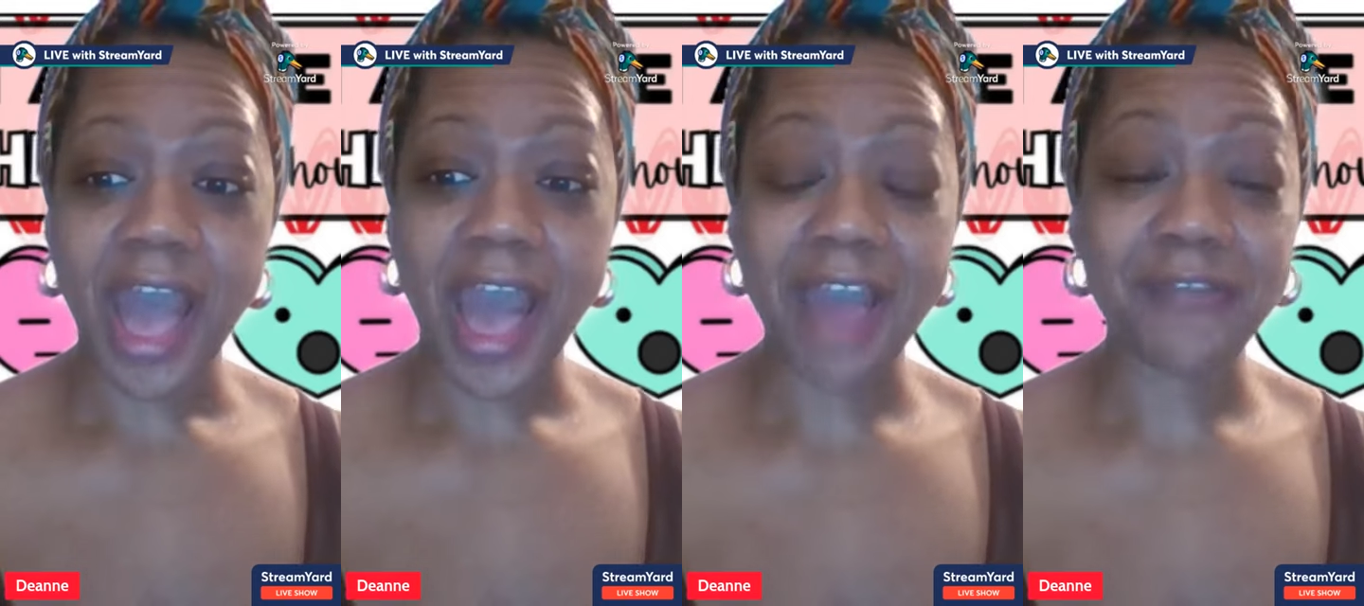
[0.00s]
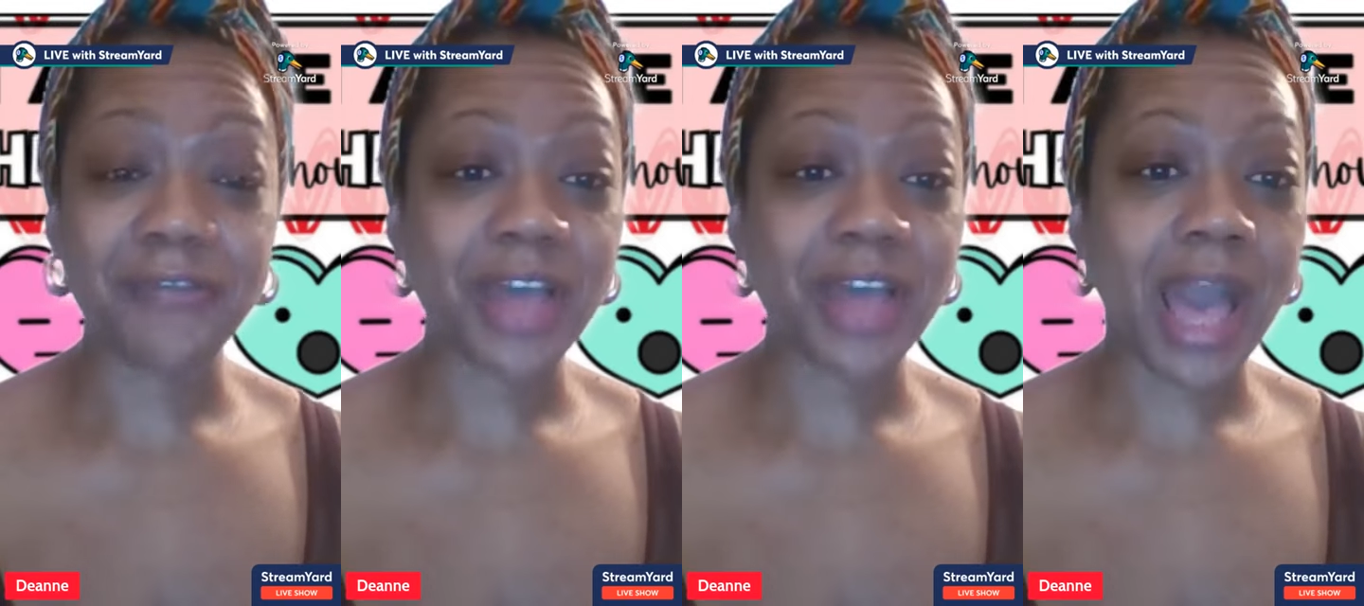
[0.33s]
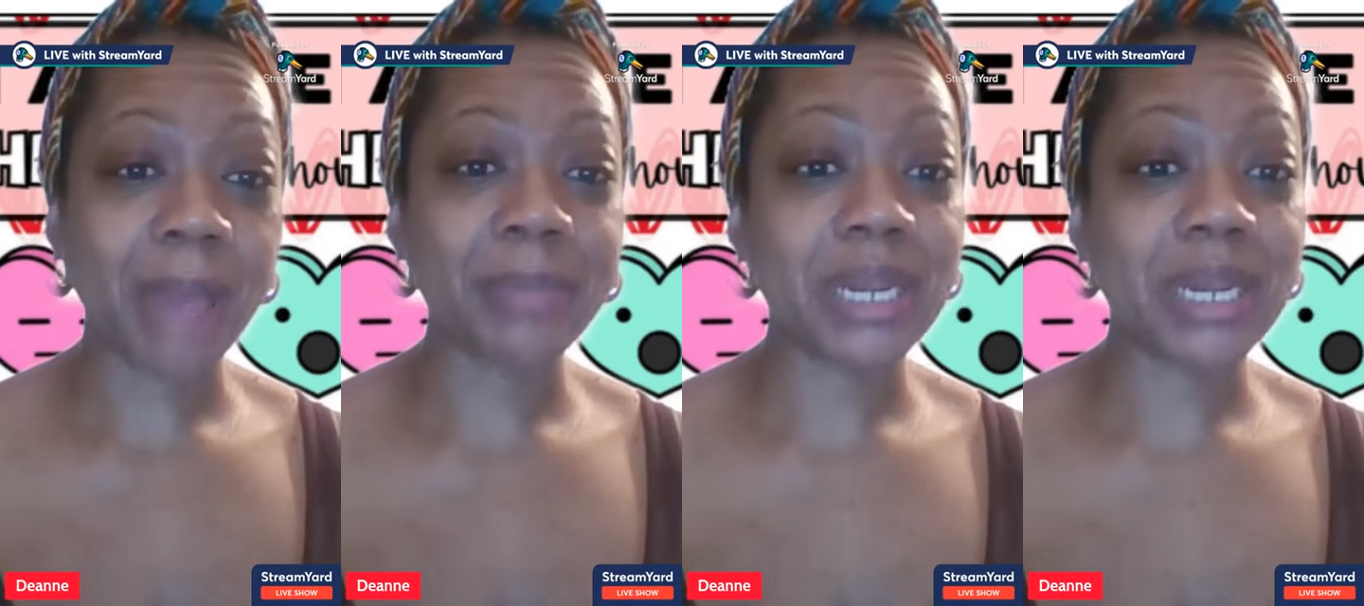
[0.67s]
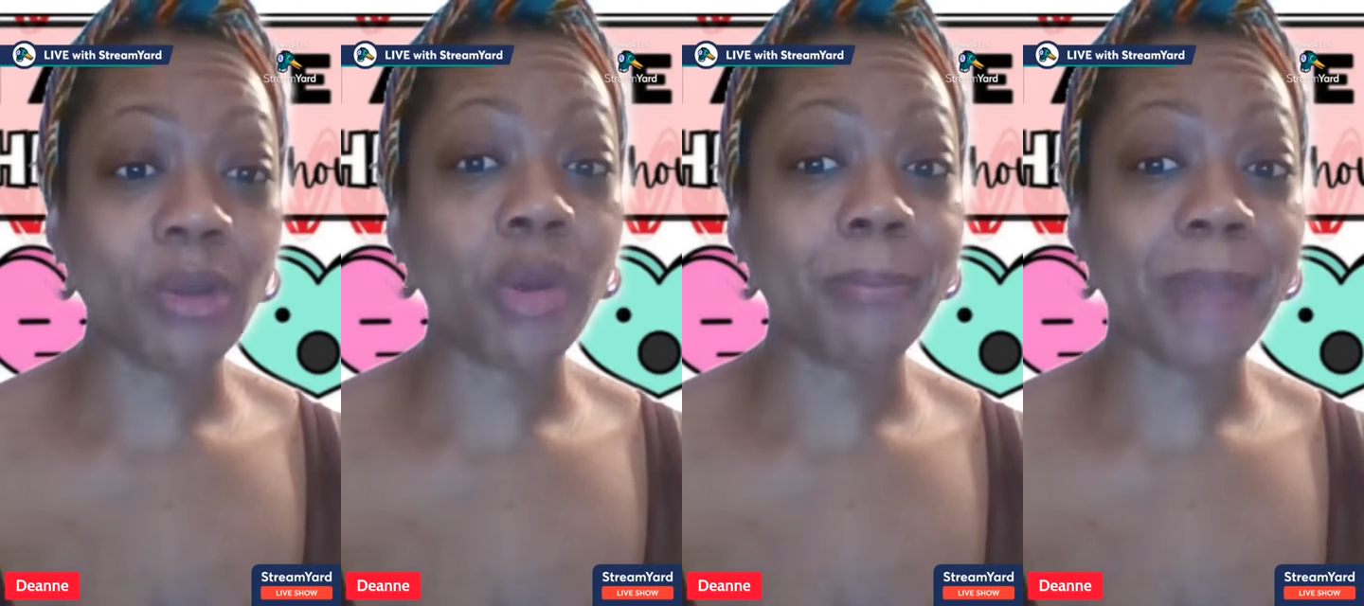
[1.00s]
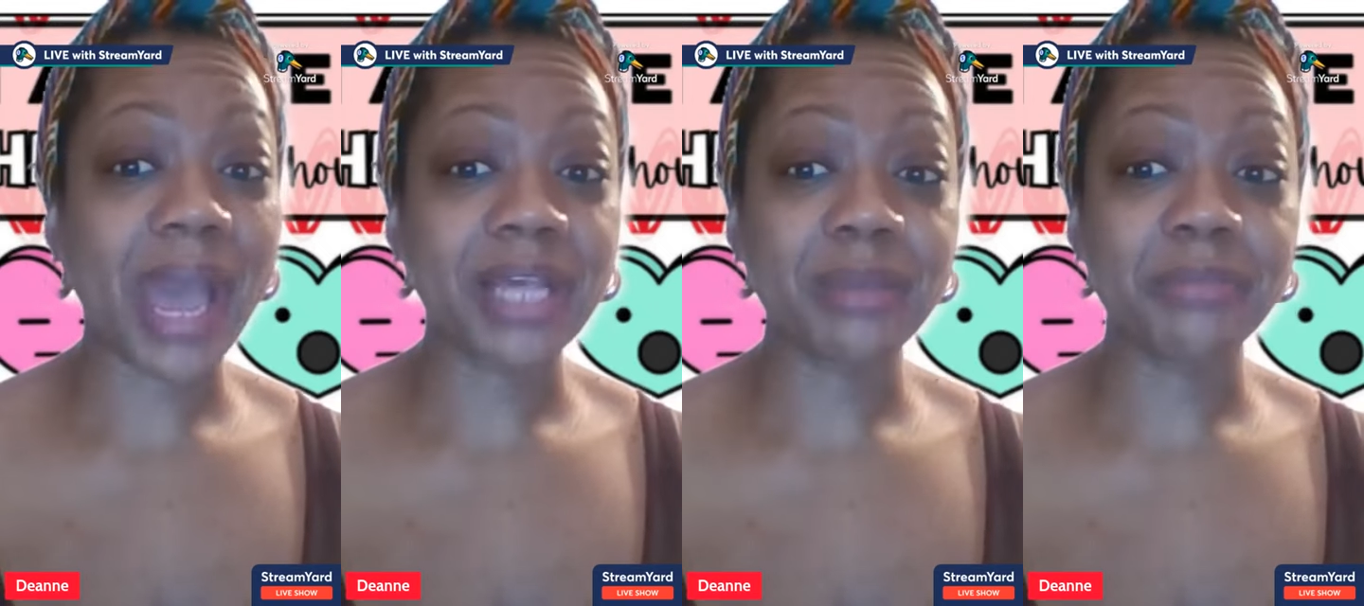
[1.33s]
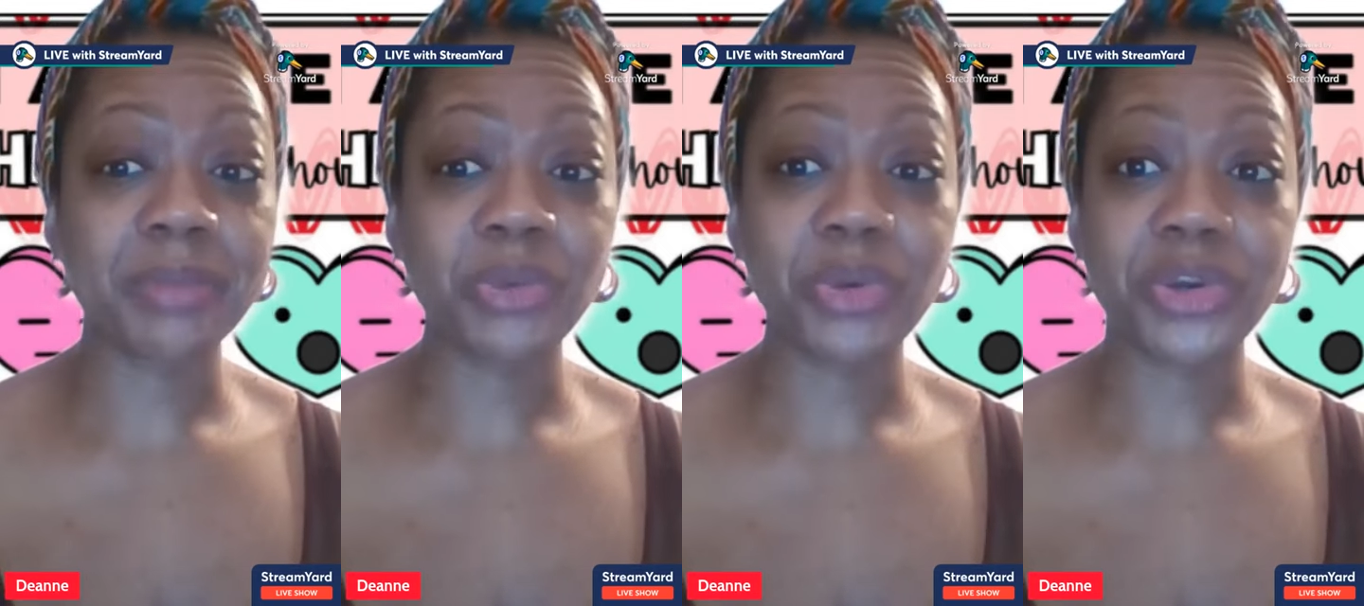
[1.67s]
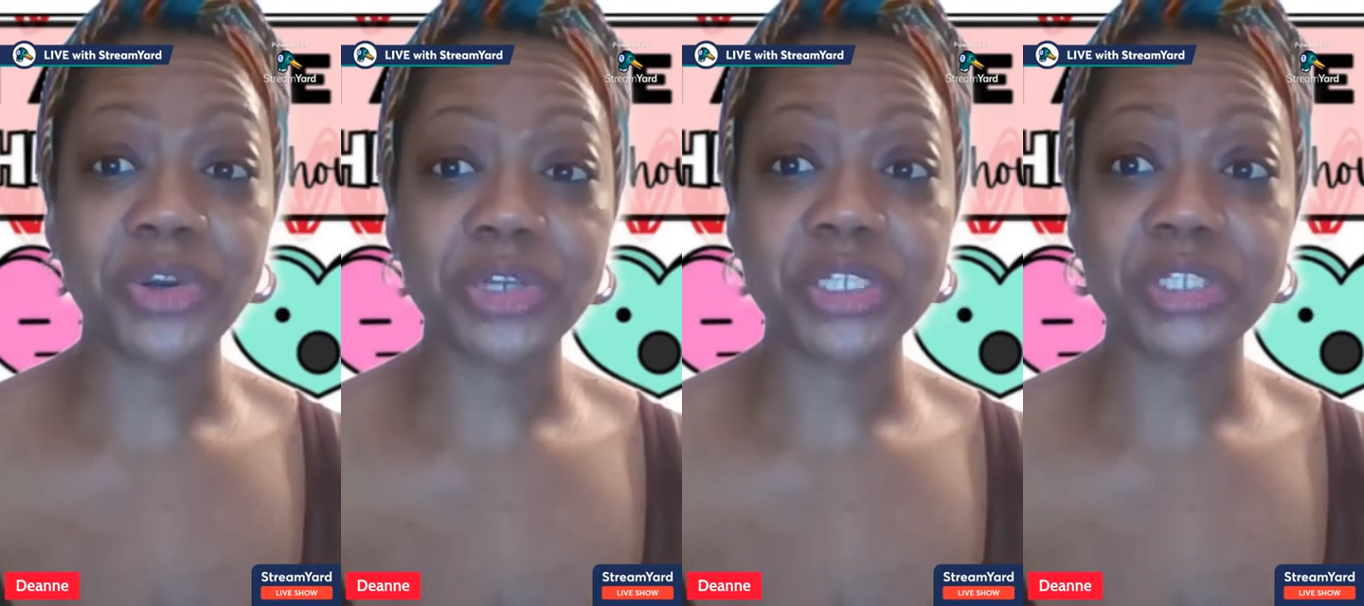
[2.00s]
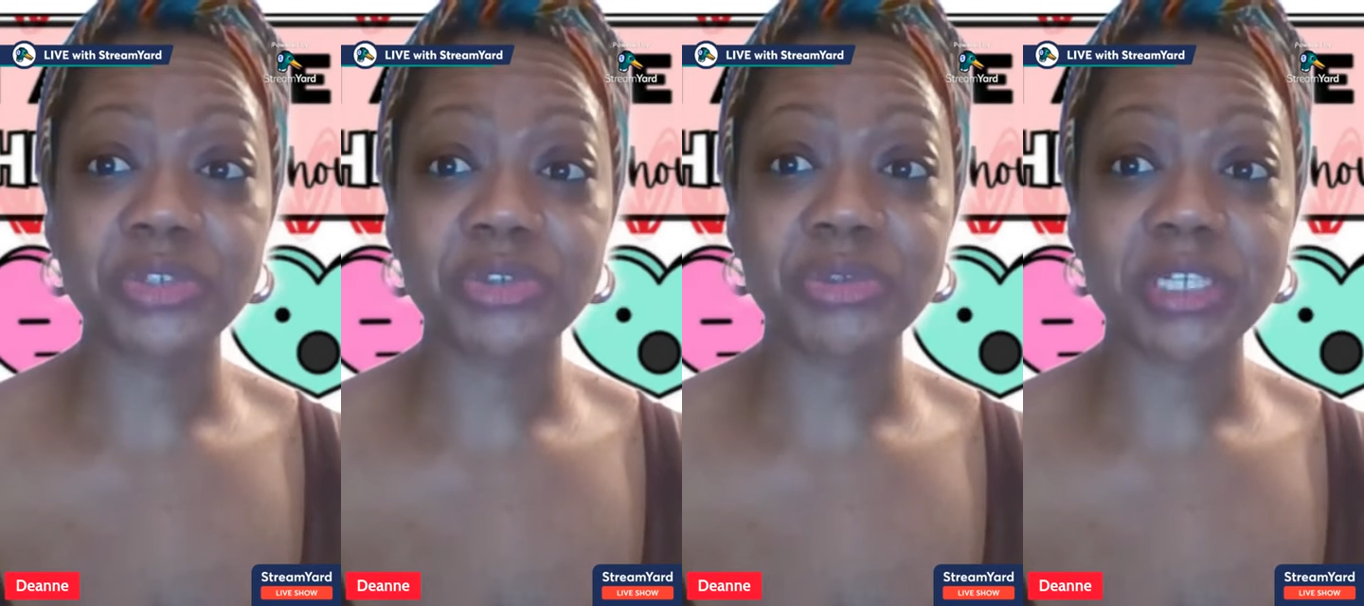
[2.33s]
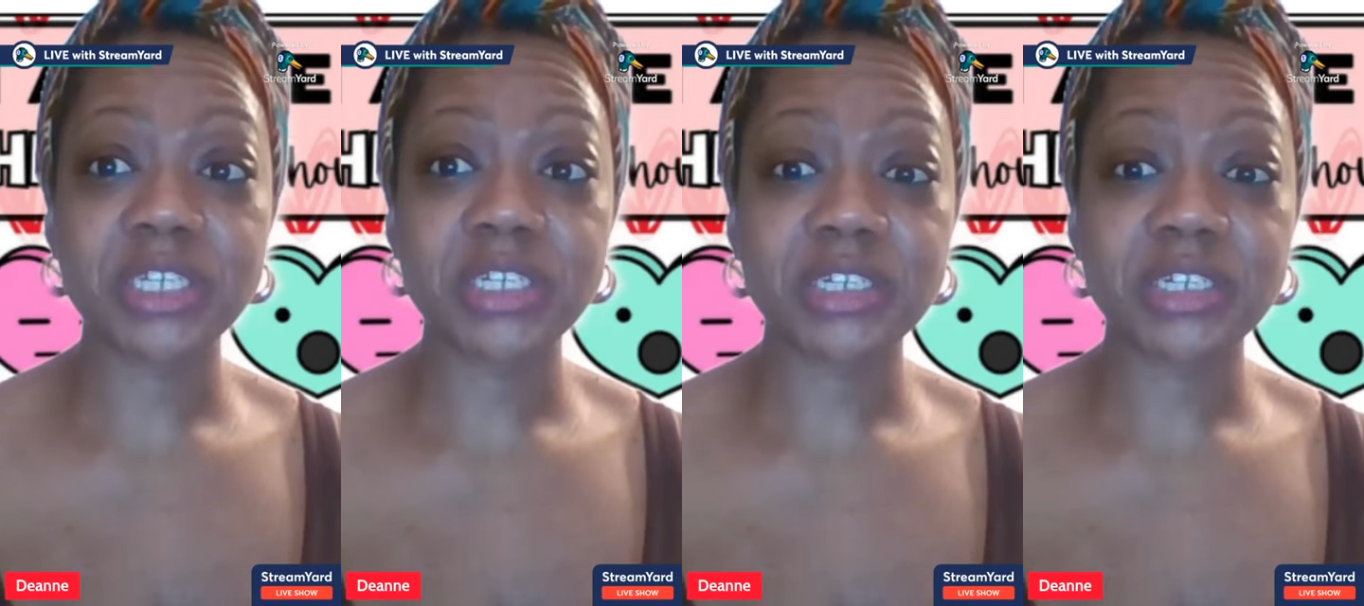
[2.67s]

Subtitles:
on my computer, excuse me,